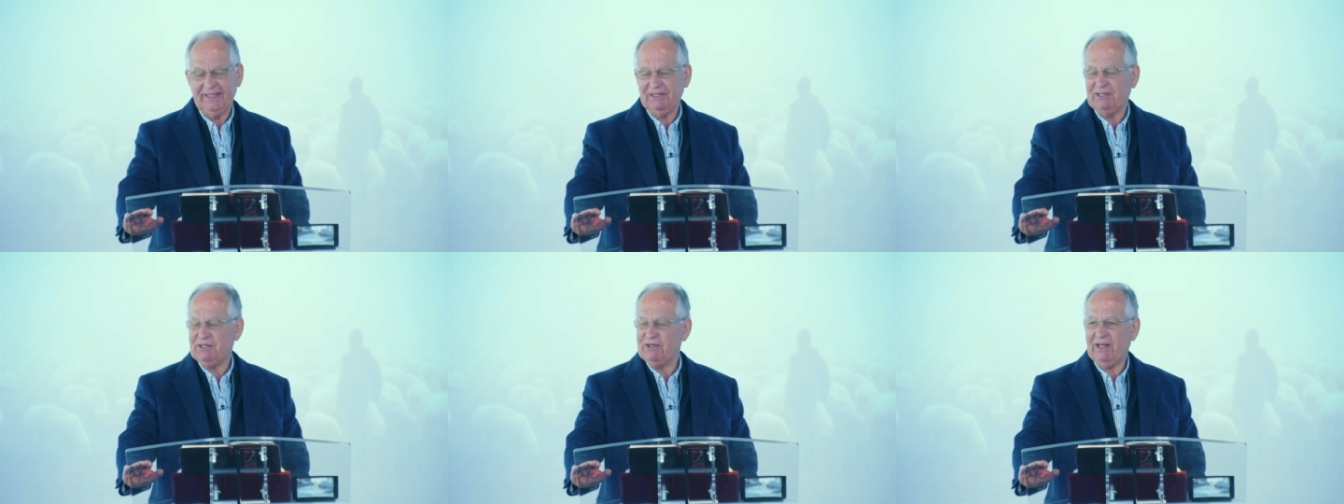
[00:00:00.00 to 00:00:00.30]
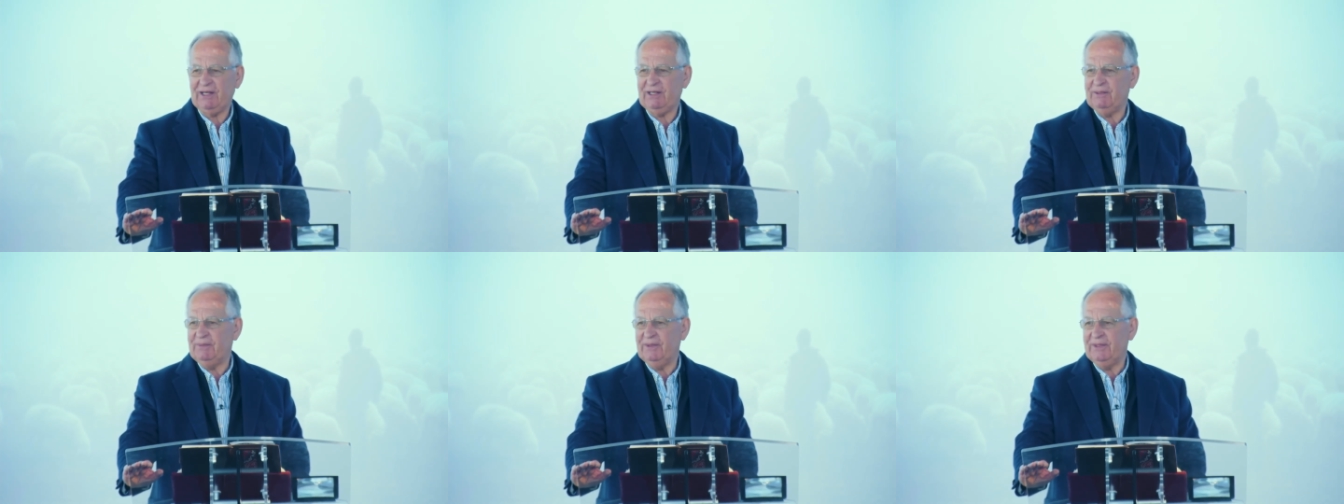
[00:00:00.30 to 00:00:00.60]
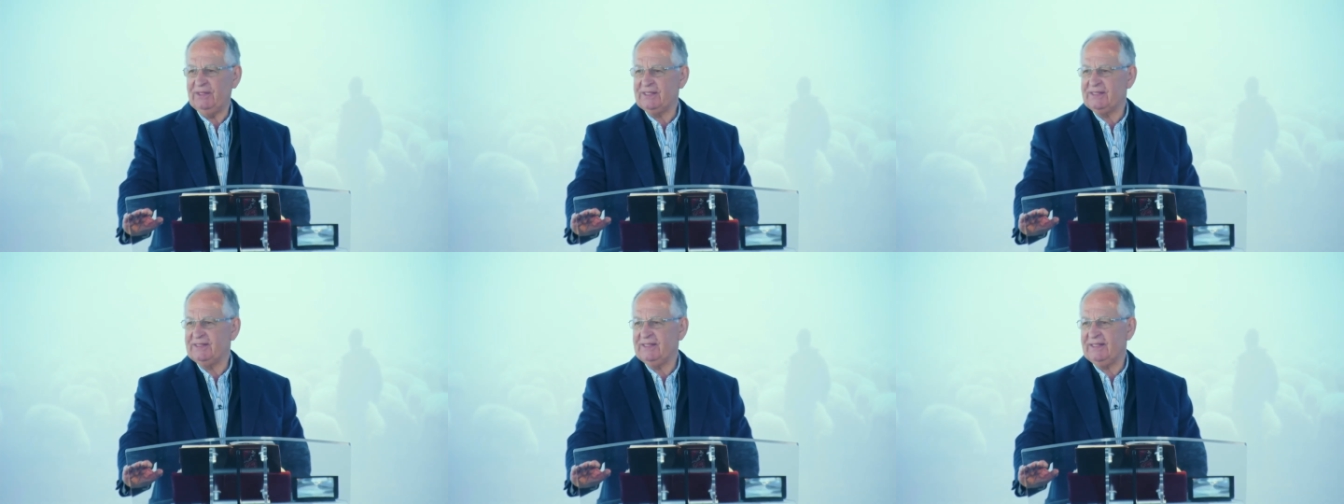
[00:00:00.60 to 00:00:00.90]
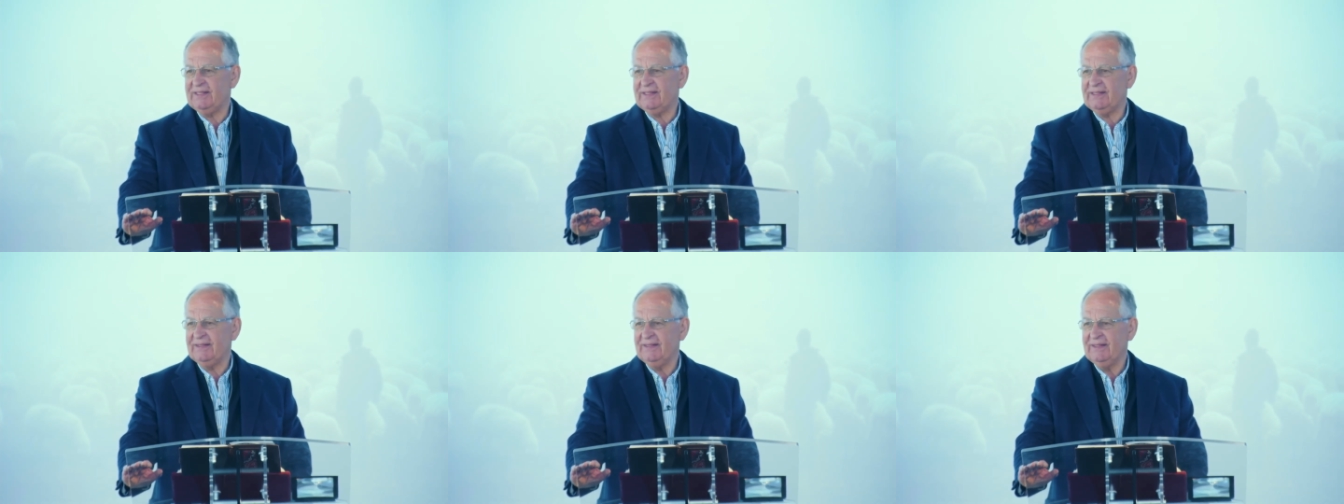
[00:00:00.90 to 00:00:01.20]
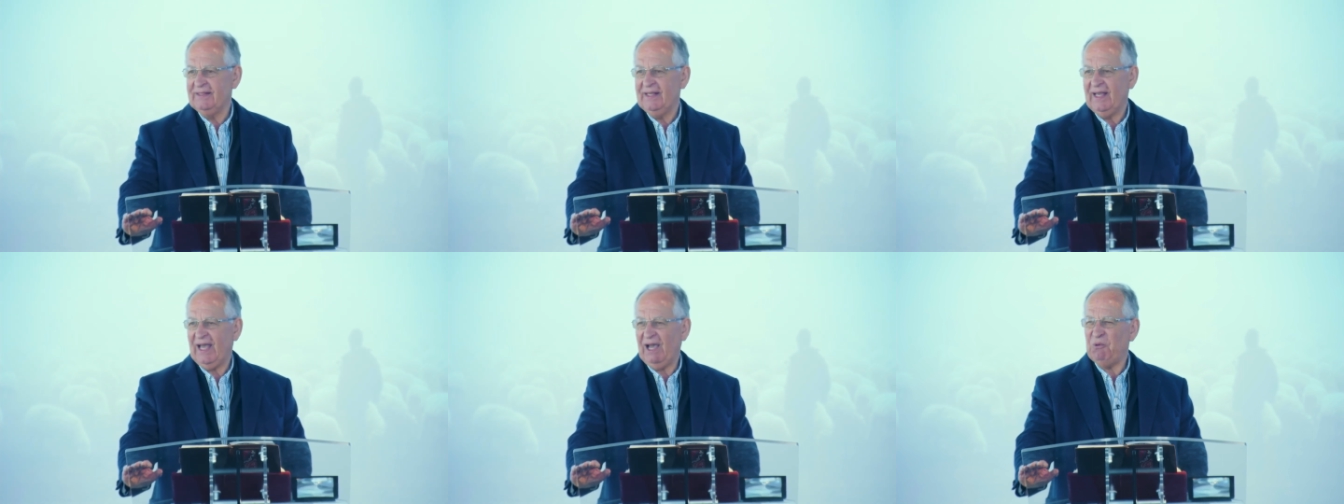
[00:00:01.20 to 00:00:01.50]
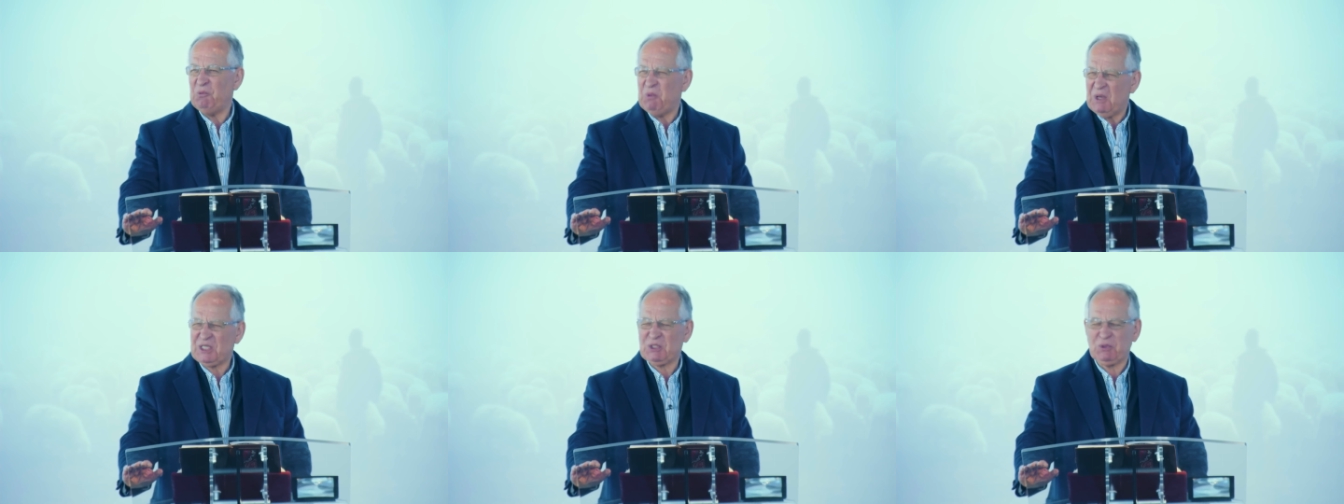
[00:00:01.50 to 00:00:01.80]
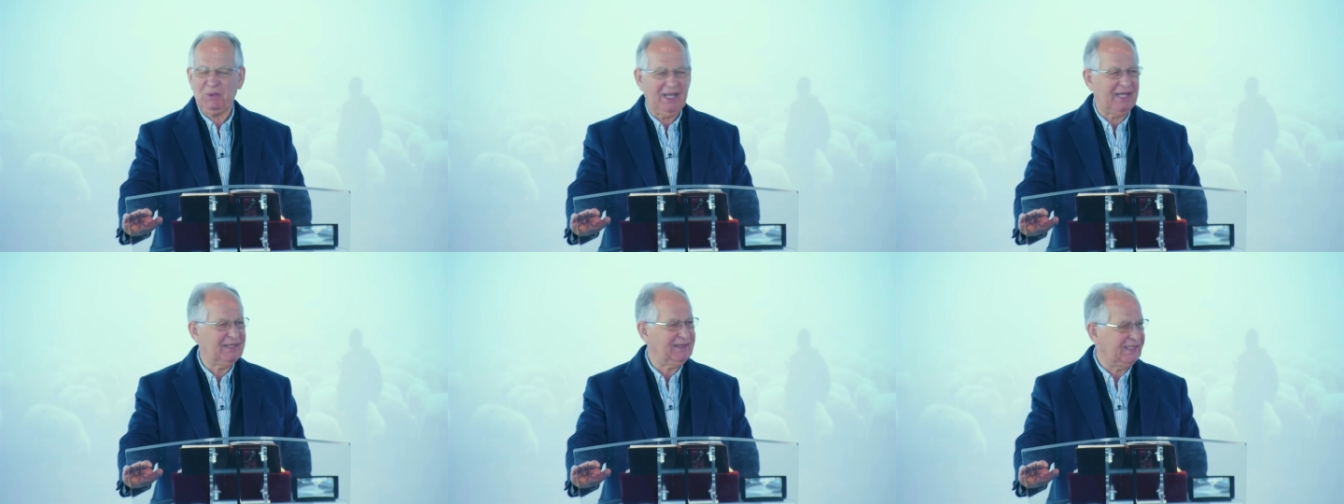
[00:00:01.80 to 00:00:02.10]
Incredible, isn't it? I
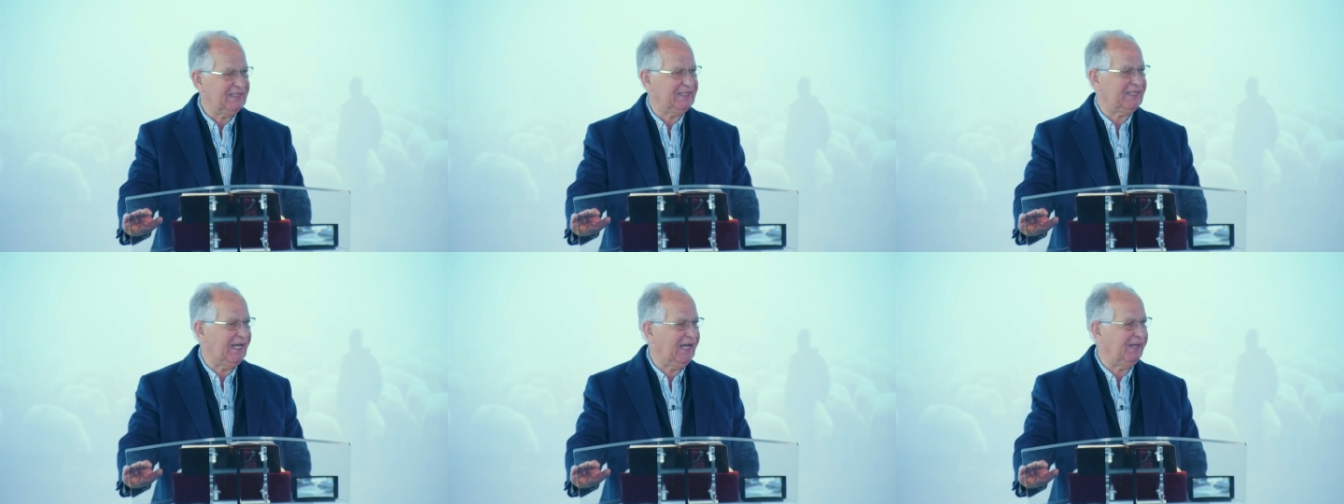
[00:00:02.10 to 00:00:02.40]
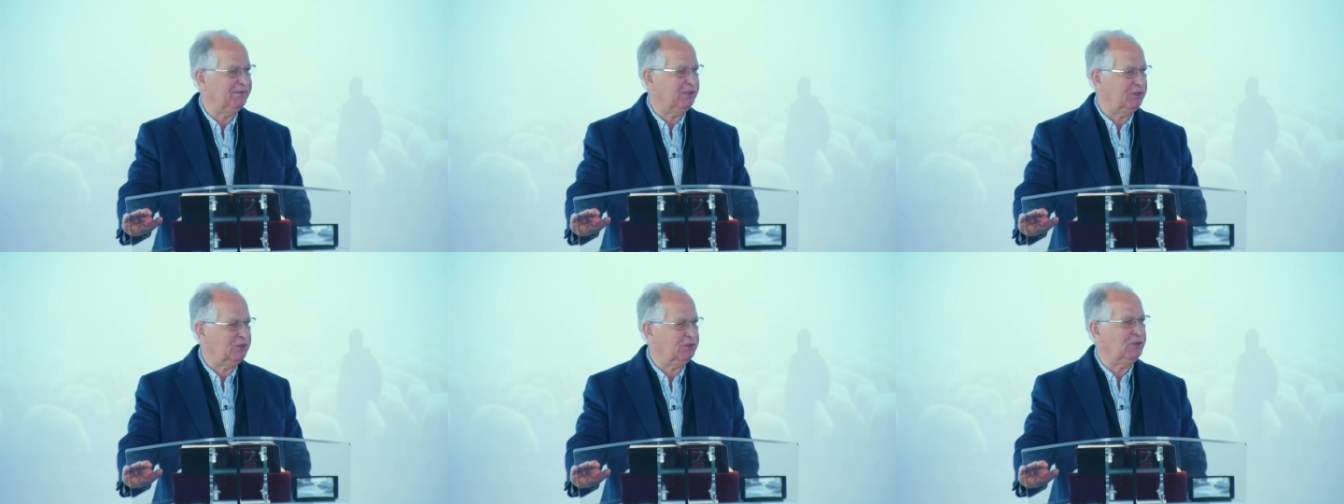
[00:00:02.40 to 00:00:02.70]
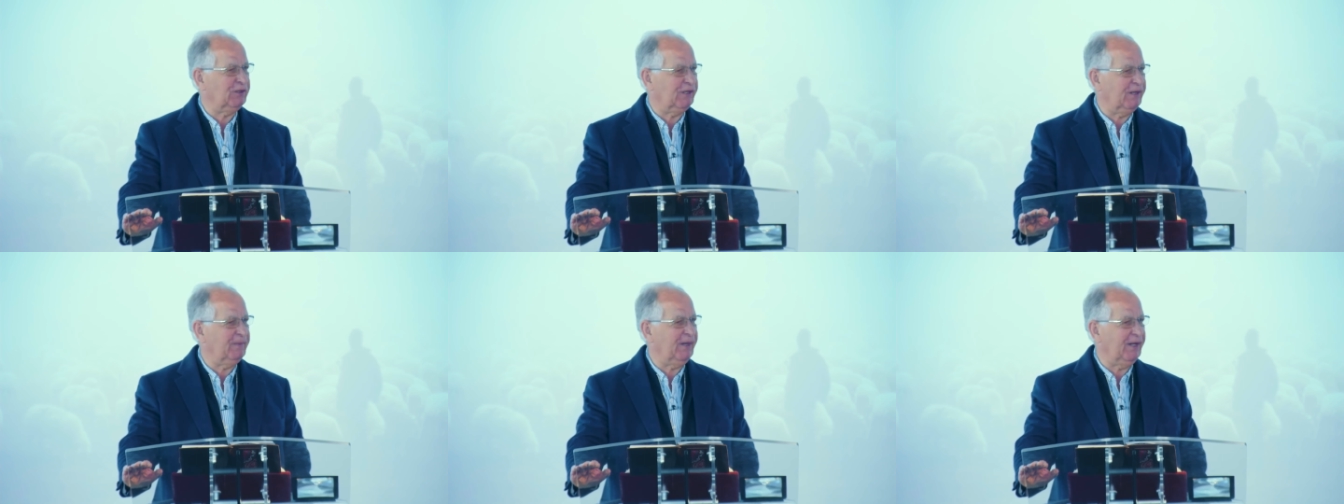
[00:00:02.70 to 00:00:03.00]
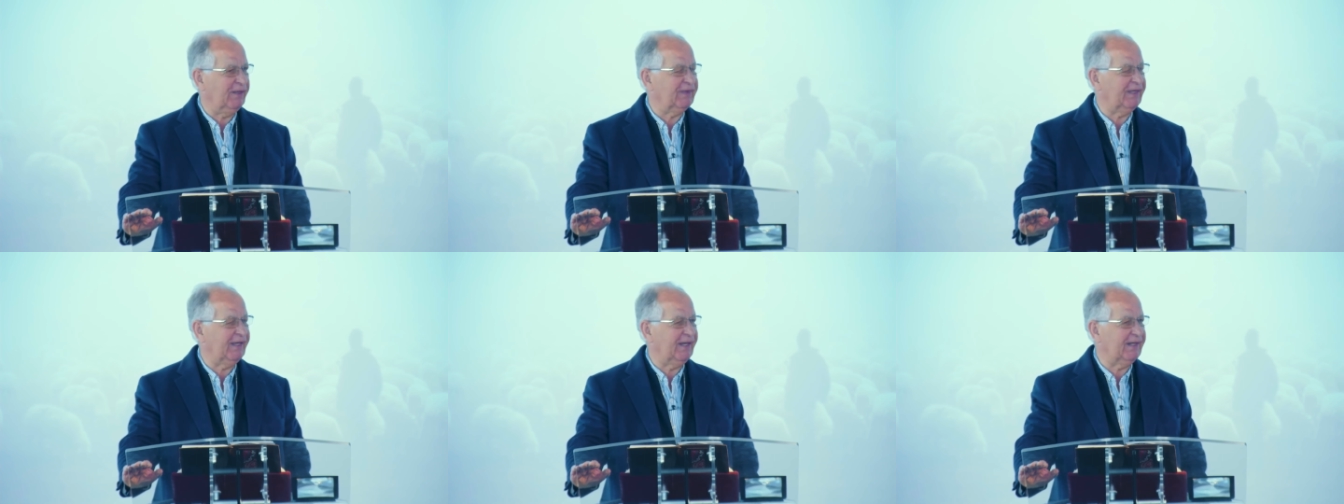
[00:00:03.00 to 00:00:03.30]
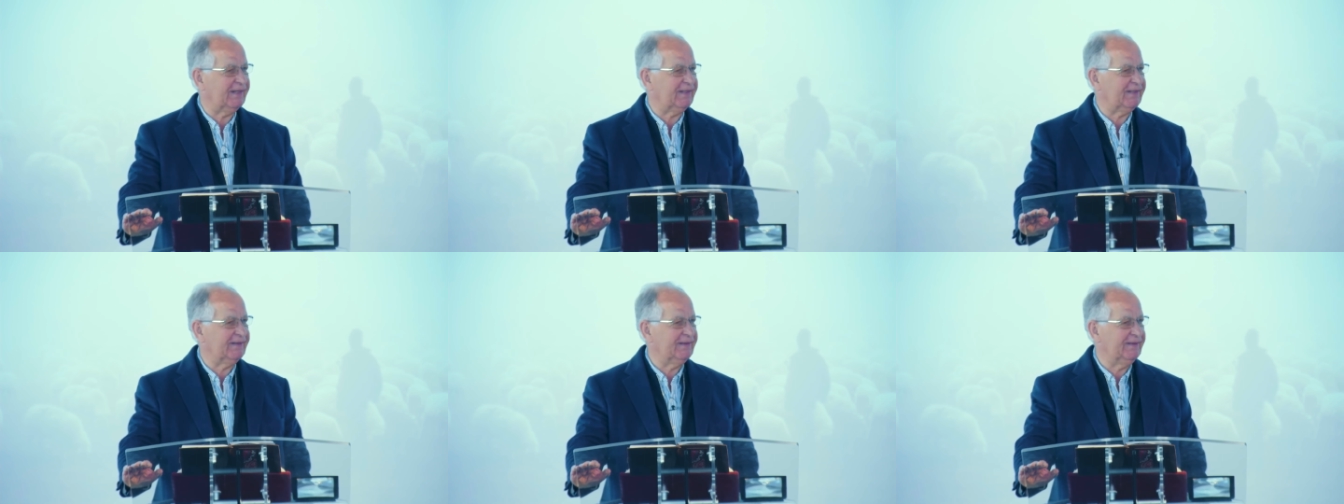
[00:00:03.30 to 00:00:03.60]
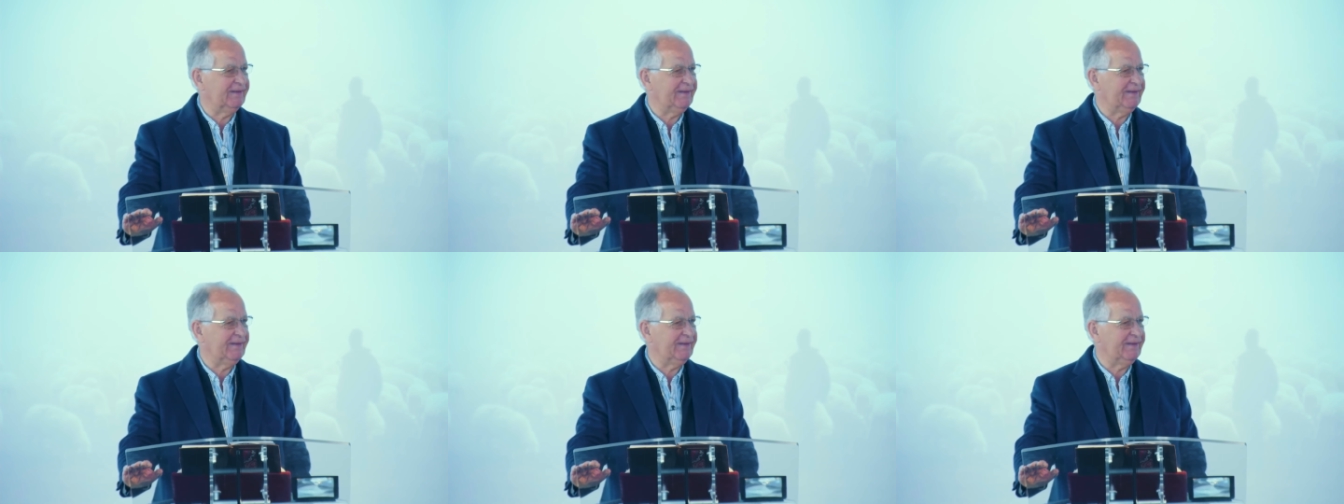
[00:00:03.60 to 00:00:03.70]
wish we had the time to talk about that.